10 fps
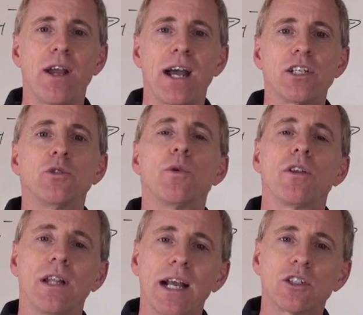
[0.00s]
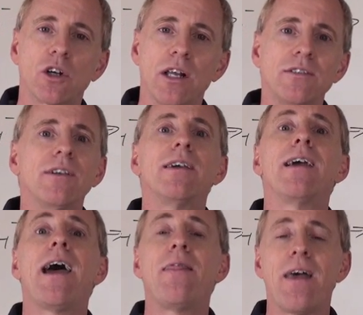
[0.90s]
reactions with electrons,
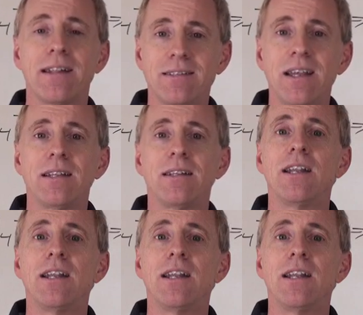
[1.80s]
and that's it.